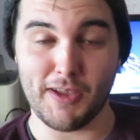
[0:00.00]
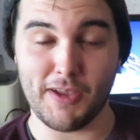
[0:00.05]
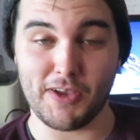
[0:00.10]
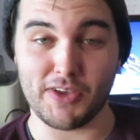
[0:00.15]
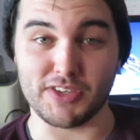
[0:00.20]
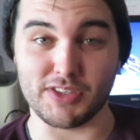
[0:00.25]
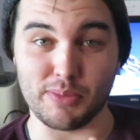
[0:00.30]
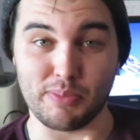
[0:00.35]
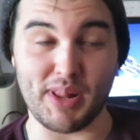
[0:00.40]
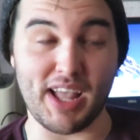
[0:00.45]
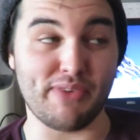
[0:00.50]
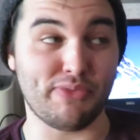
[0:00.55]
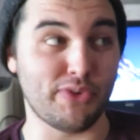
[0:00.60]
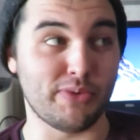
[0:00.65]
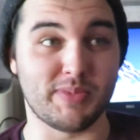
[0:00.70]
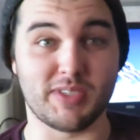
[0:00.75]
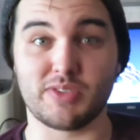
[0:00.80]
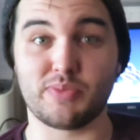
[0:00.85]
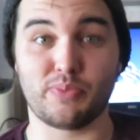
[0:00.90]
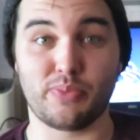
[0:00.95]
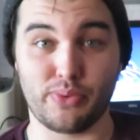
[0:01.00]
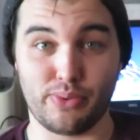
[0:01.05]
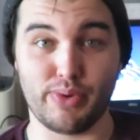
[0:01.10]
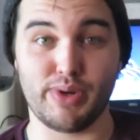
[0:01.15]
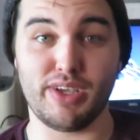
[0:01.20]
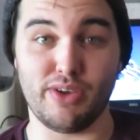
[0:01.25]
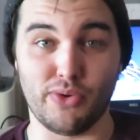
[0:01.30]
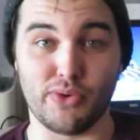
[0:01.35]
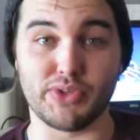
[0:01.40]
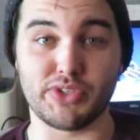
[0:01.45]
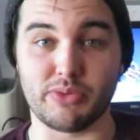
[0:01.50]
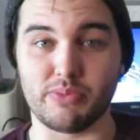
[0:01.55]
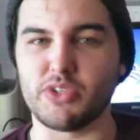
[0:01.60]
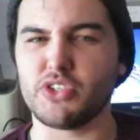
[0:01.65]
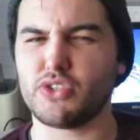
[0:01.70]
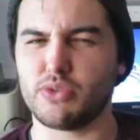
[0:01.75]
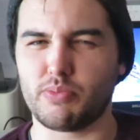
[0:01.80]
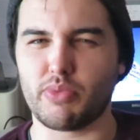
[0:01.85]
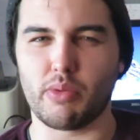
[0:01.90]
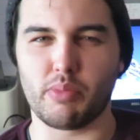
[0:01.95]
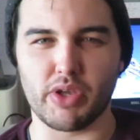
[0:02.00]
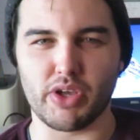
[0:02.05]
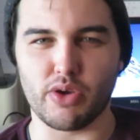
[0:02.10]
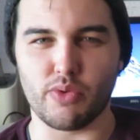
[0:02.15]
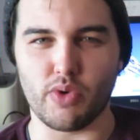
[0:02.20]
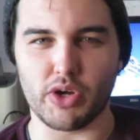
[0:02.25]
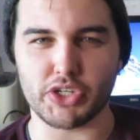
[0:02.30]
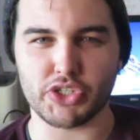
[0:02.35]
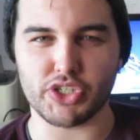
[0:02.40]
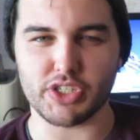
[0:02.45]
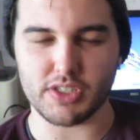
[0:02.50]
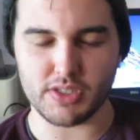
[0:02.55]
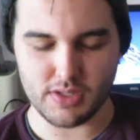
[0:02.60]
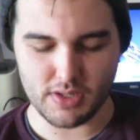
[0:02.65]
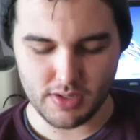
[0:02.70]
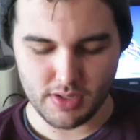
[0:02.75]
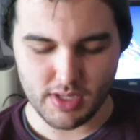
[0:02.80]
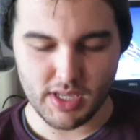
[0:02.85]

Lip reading: because the platform is pretty awesome. You should probably go watch it.